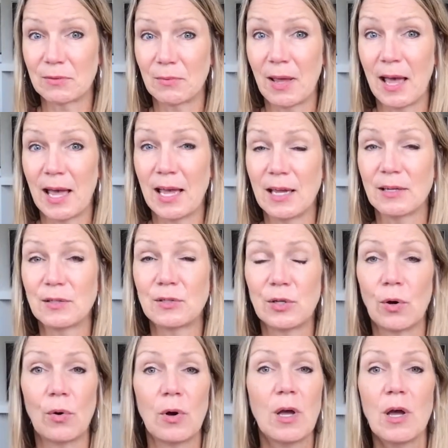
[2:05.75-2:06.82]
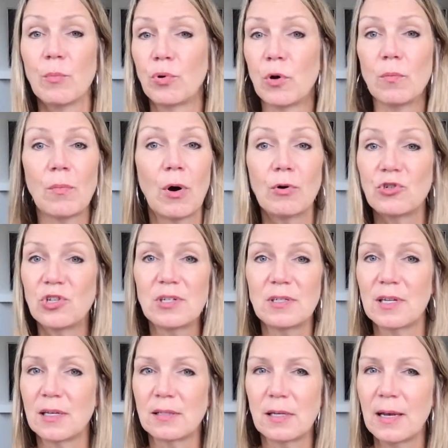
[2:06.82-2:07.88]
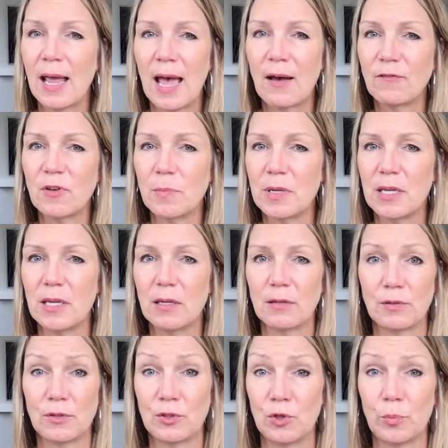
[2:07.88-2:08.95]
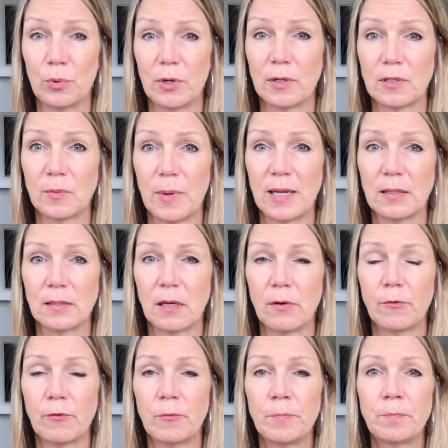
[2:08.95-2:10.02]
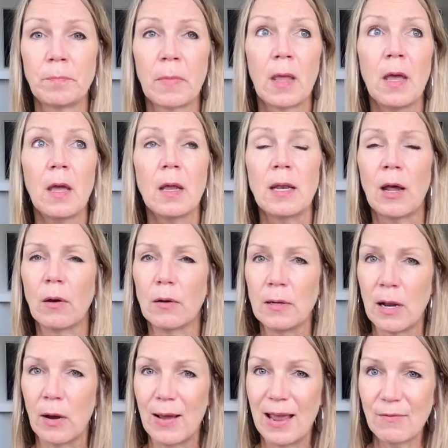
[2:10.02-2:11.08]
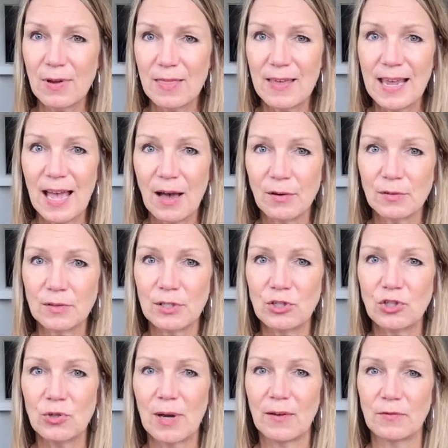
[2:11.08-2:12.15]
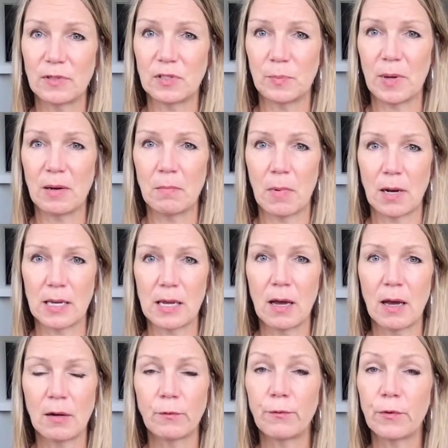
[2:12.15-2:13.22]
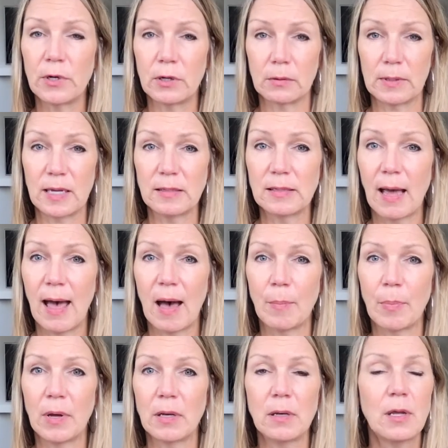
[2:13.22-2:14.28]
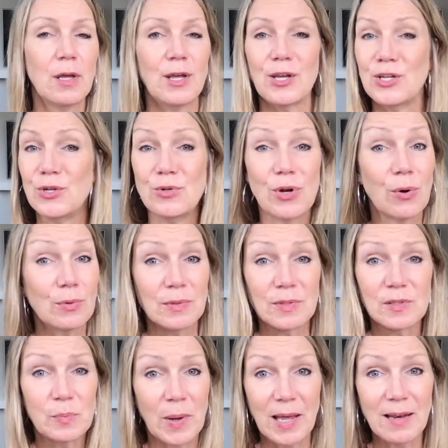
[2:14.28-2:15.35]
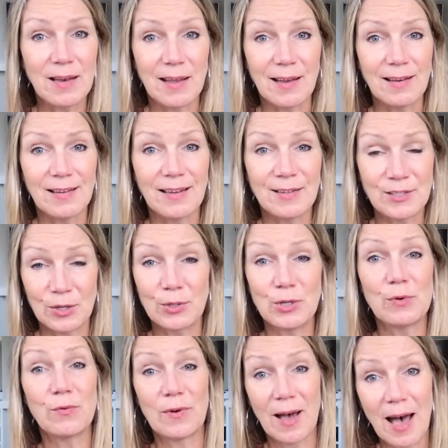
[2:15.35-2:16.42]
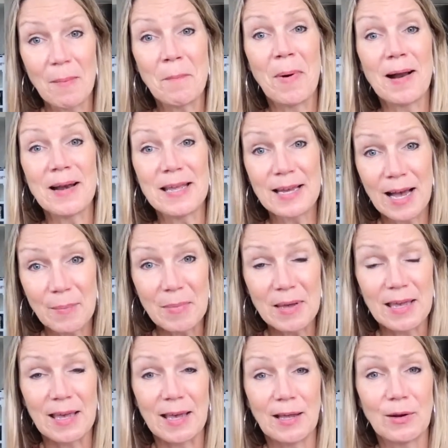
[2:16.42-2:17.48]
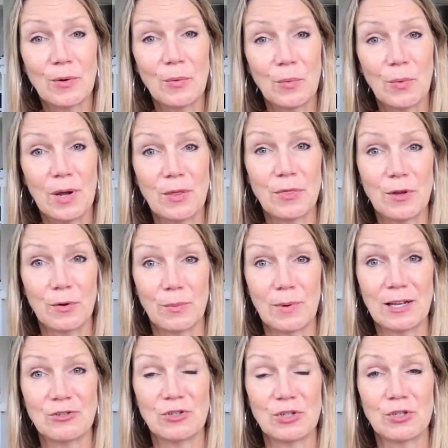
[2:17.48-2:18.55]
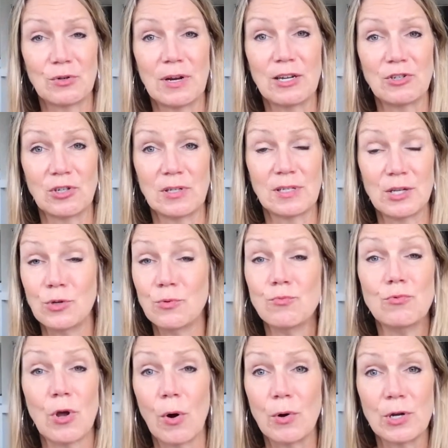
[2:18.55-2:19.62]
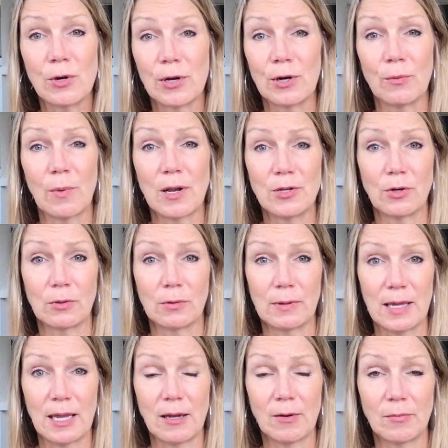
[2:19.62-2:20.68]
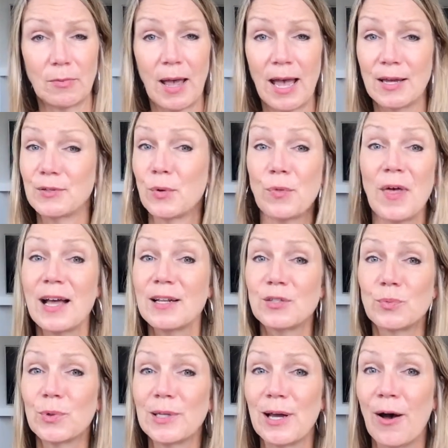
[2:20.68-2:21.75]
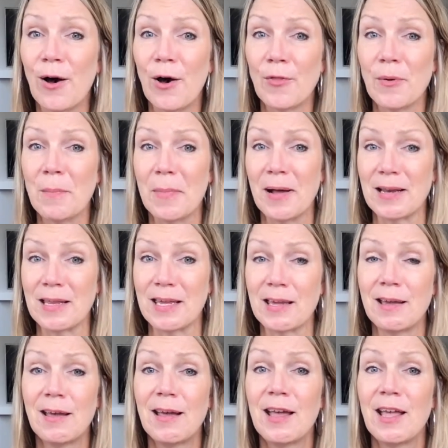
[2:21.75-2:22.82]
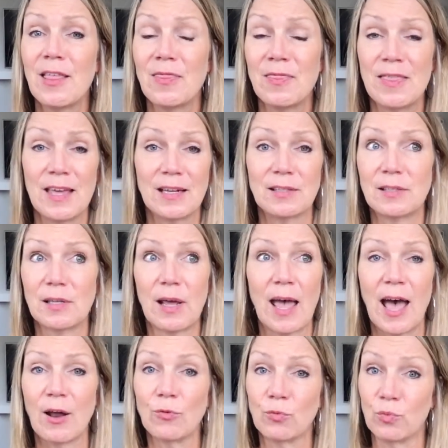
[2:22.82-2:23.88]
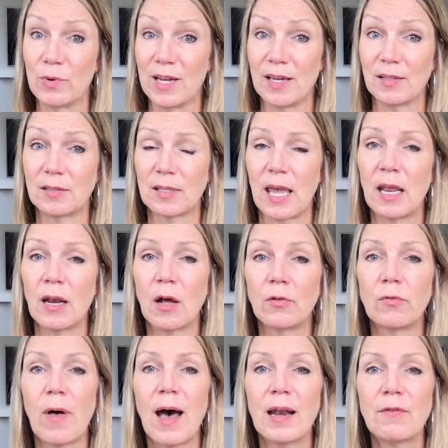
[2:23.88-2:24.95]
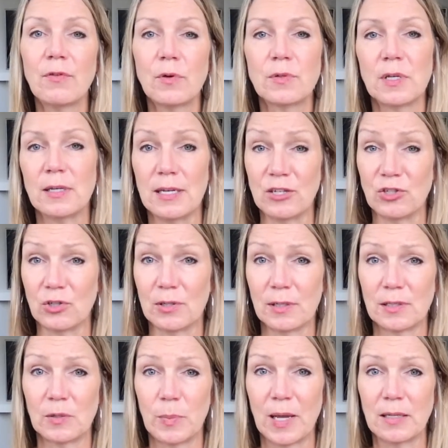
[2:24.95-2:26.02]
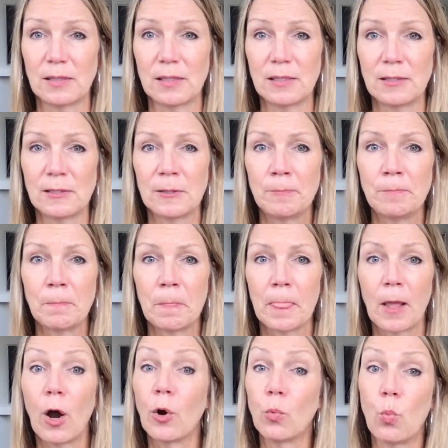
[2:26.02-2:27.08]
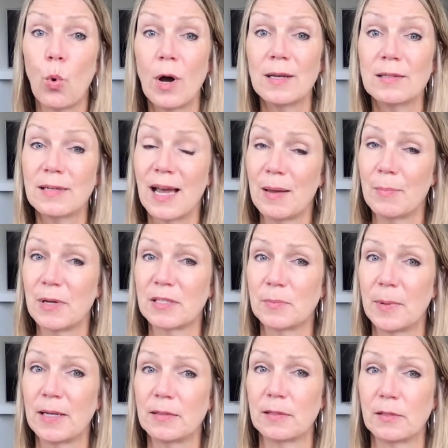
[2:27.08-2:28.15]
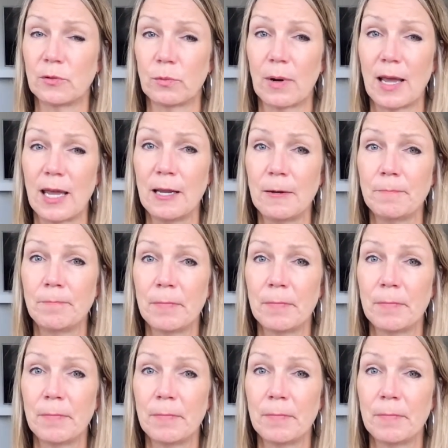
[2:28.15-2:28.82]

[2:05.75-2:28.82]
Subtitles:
Okay, so promotion doesn't have to be super expensive. Now, everything else that you have to spend money on for your league to happen, you don't spend it until you've got money coming in with your registrations and you know you're going to run your league. Okay, so that's really all the money that's at risk. And a lot of those initial expenses are one-time expenses, right?